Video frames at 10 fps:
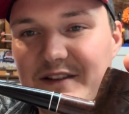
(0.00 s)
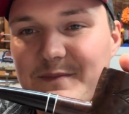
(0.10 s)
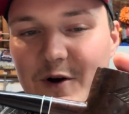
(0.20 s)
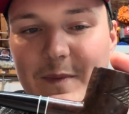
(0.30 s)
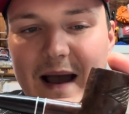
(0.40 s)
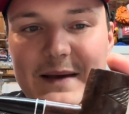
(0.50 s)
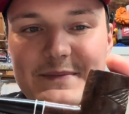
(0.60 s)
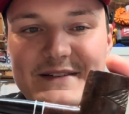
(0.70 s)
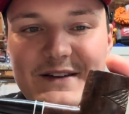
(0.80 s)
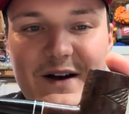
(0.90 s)
smoke pipes.
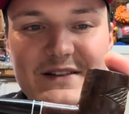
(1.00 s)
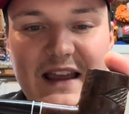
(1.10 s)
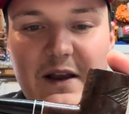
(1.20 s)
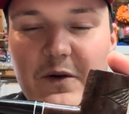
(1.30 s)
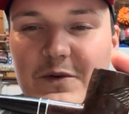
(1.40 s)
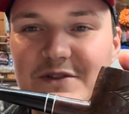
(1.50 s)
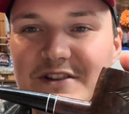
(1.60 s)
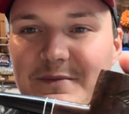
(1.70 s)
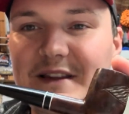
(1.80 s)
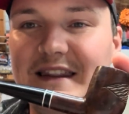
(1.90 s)
So I was like,
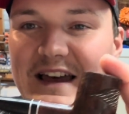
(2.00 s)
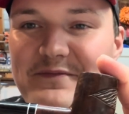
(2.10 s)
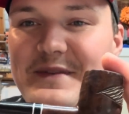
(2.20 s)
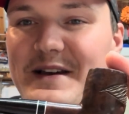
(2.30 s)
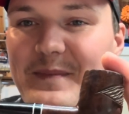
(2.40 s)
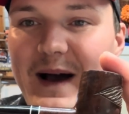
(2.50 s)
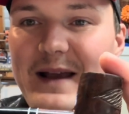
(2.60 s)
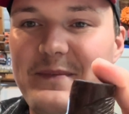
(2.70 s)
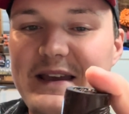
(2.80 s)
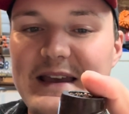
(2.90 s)
someone left me a
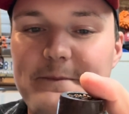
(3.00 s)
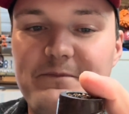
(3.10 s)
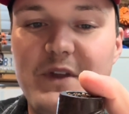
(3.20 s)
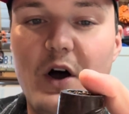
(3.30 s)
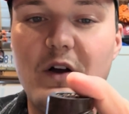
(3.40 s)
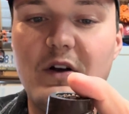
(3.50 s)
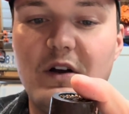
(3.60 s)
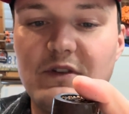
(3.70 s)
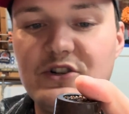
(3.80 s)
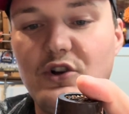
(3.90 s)
pipe, and the
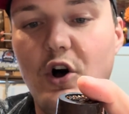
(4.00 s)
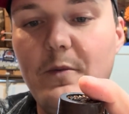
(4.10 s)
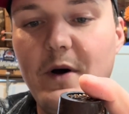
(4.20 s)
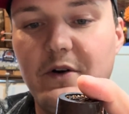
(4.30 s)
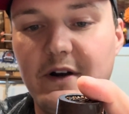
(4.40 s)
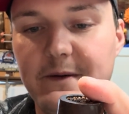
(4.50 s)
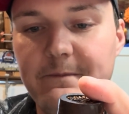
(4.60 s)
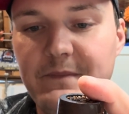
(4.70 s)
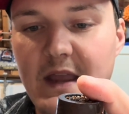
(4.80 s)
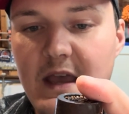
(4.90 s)
original homeowner
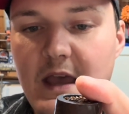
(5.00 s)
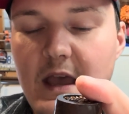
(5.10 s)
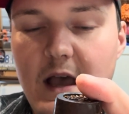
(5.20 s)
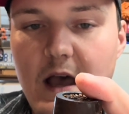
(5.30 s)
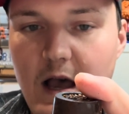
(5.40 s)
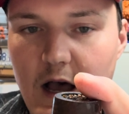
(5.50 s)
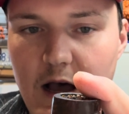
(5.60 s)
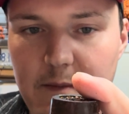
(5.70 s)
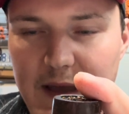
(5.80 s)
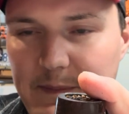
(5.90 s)

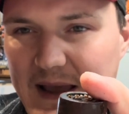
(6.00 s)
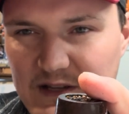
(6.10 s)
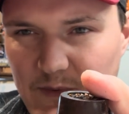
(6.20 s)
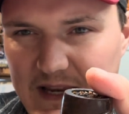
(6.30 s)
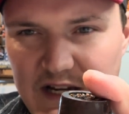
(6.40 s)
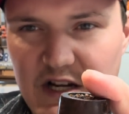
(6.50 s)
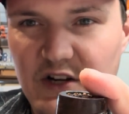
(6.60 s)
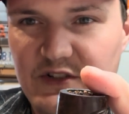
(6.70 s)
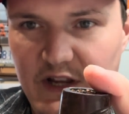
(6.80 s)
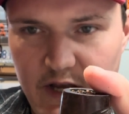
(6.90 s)
had passed away
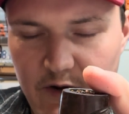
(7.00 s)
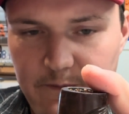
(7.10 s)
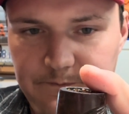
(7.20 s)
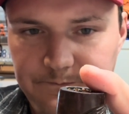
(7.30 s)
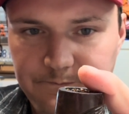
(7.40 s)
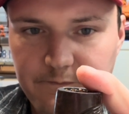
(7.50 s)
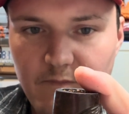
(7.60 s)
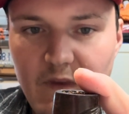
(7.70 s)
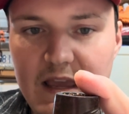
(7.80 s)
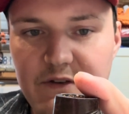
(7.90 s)
years ago.
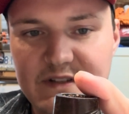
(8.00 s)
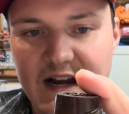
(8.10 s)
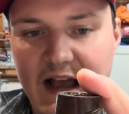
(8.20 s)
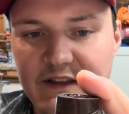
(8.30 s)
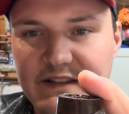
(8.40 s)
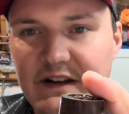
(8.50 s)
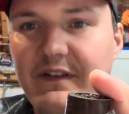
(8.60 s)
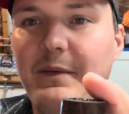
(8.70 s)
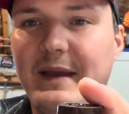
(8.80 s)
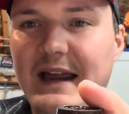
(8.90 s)
And it was their house, and their
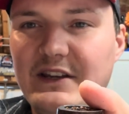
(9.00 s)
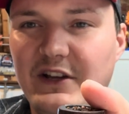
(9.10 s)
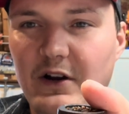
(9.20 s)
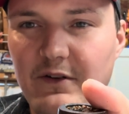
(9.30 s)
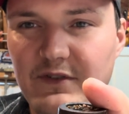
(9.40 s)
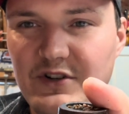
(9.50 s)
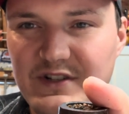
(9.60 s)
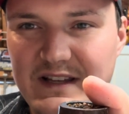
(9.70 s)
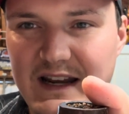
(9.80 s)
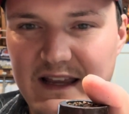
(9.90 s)
family kind of took it over and
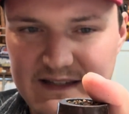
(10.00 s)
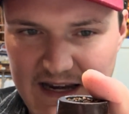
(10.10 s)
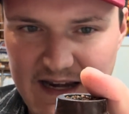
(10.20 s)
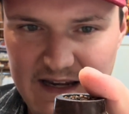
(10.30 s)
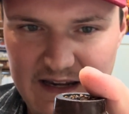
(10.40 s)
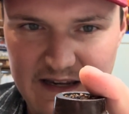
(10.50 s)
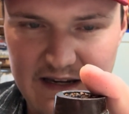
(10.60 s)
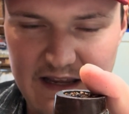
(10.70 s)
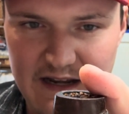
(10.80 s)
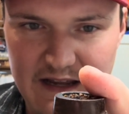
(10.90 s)
just kind of stayed in it.
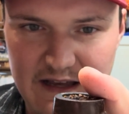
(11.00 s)
And